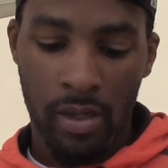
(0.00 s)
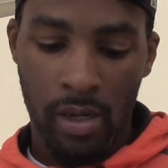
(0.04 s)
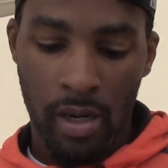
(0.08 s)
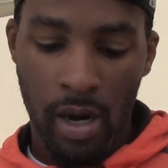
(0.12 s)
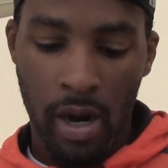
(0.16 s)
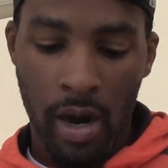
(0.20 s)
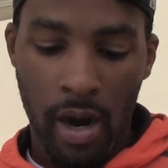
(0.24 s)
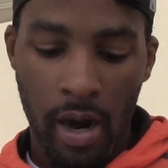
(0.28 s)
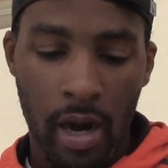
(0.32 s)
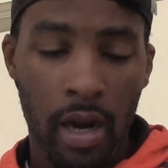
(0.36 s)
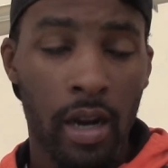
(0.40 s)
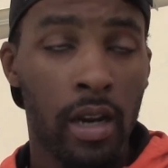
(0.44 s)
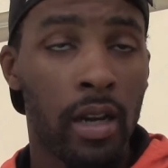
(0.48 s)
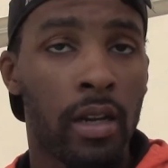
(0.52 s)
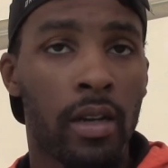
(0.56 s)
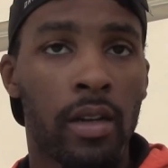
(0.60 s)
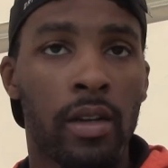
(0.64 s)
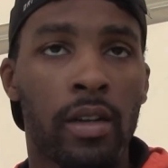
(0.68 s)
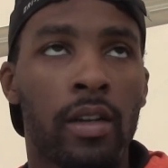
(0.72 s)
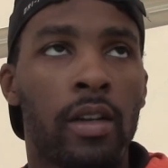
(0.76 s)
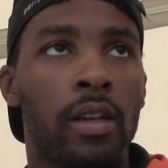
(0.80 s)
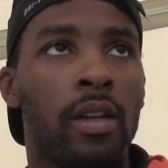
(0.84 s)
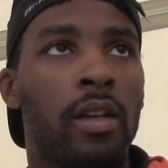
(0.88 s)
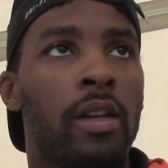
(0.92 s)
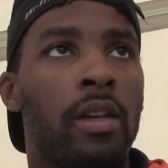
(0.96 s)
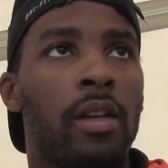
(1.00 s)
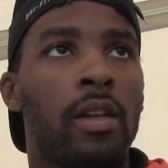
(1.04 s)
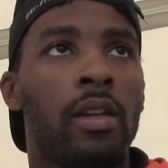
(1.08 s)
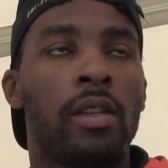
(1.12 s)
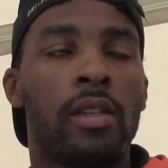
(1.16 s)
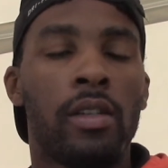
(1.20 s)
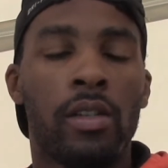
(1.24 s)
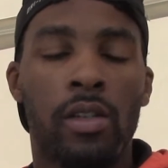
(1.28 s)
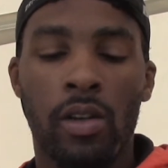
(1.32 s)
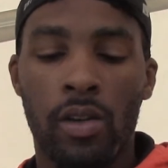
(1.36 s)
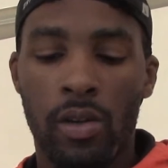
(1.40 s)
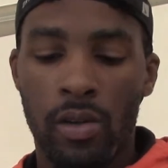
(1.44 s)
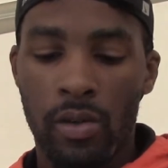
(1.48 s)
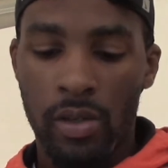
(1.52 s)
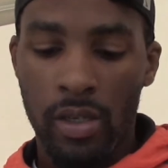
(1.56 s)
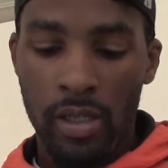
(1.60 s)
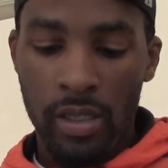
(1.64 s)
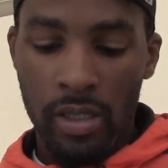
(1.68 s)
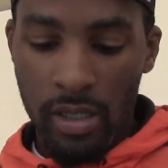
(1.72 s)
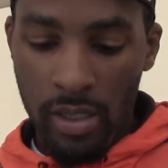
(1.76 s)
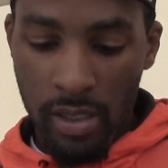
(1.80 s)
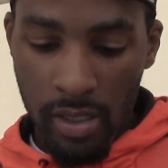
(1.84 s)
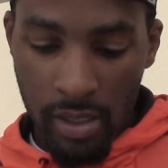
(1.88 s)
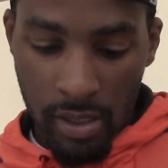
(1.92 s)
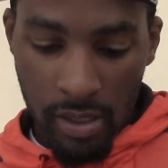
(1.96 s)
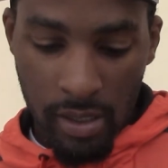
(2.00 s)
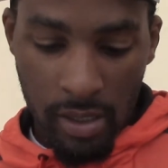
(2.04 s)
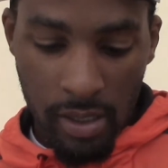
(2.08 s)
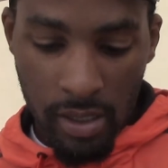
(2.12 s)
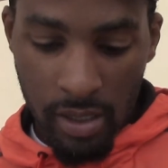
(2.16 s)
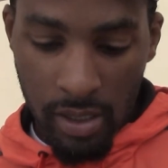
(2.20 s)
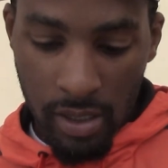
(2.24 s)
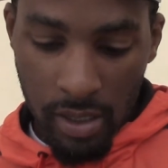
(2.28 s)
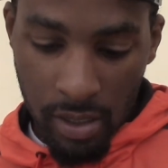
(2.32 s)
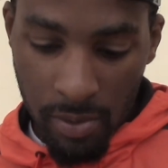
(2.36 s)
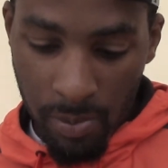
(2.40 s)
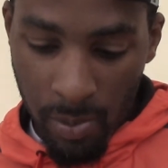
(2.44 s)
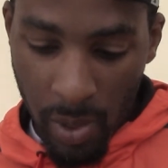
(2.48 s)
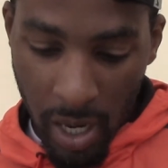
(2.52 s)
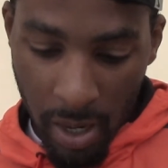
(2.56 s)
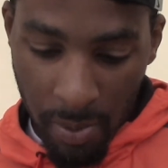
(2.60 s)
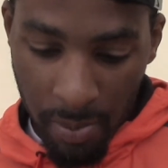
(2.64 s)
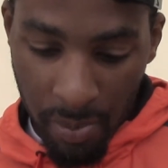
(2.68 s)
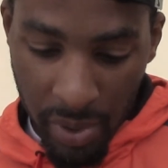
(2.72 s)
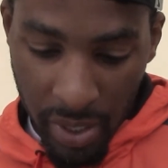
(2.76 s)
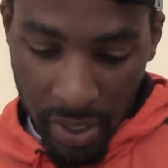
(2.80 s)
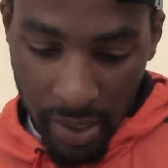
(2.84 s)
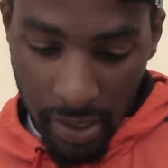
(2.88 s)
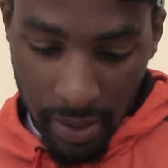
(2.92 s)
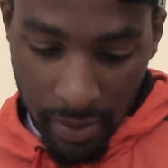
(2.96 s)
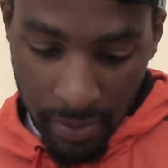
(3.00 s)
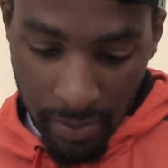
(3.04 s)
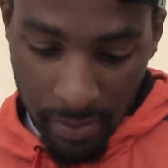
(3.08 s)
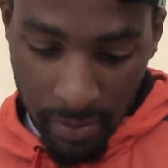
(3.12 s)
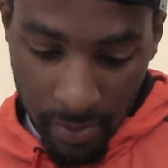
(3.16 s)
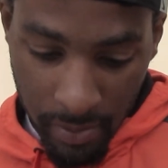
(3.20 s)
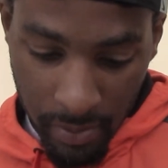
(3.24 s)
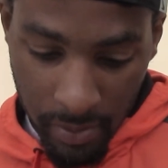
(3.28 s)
All right. So this is just my opinion.